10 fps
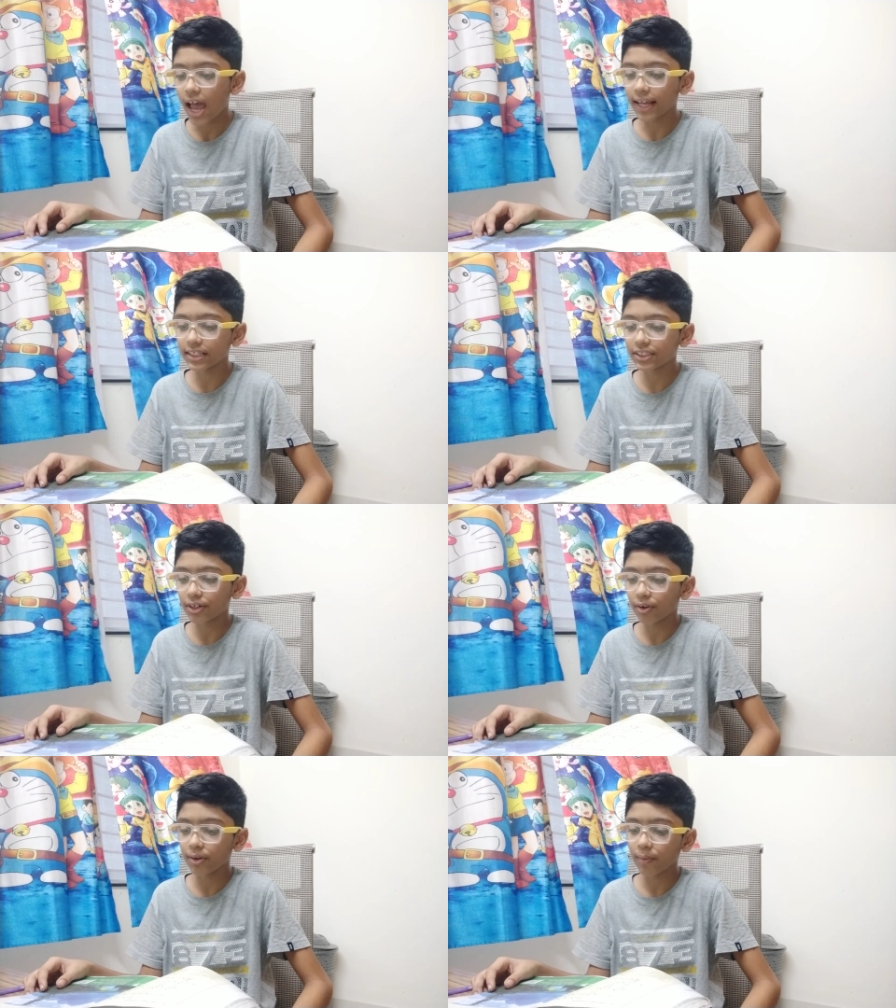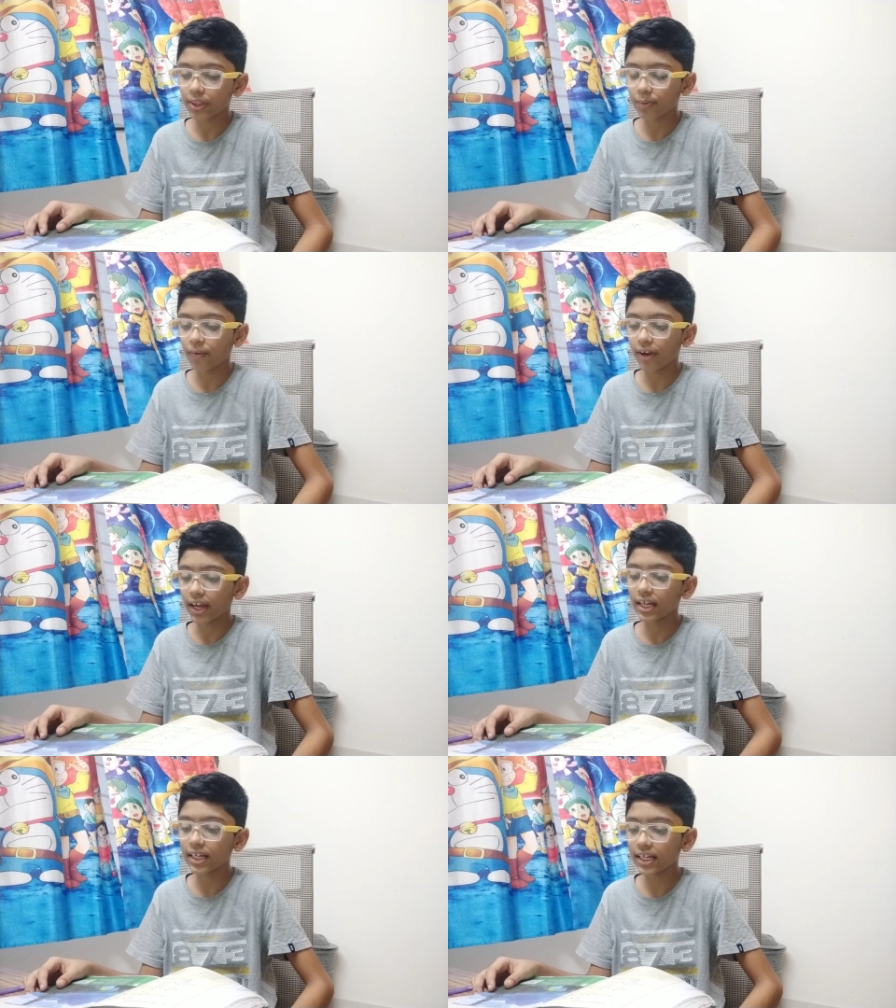and with
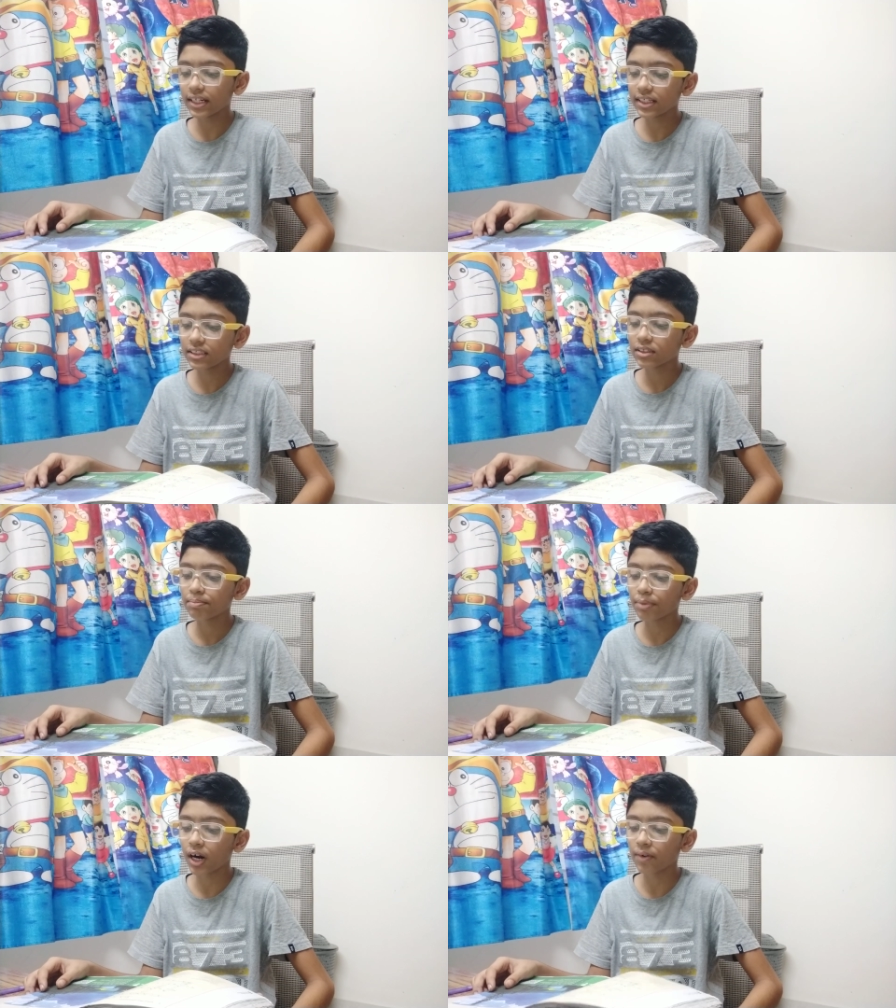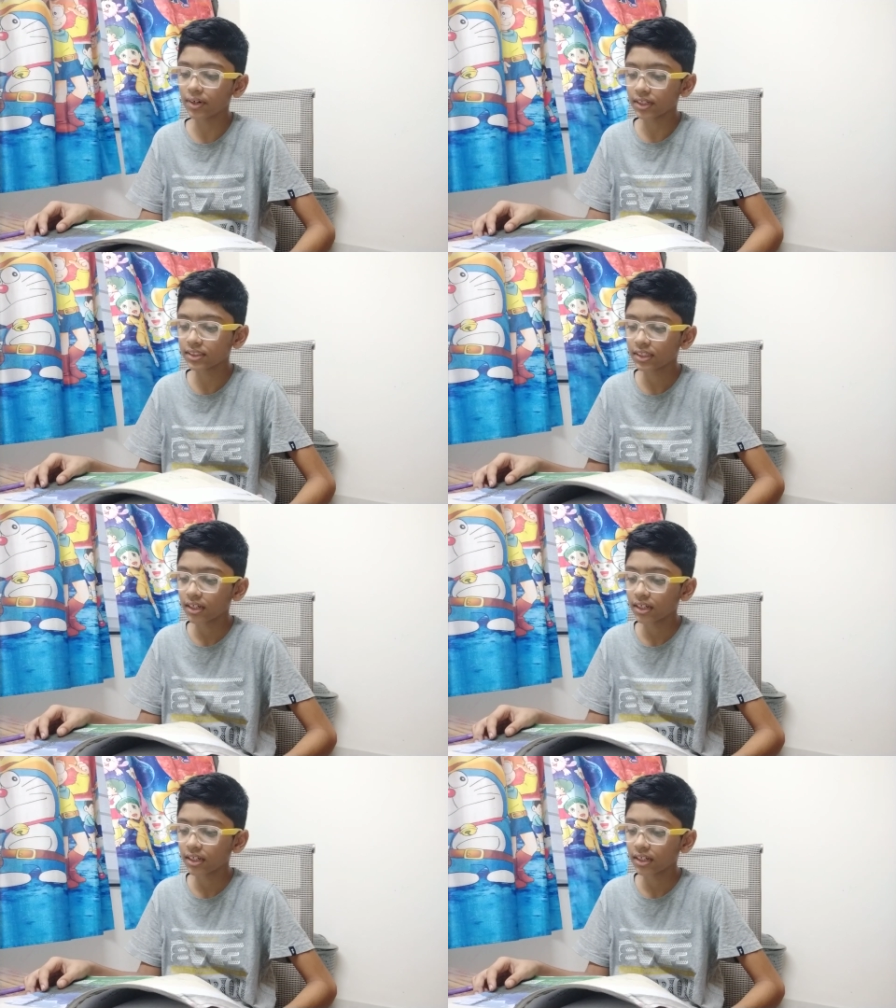varied powers,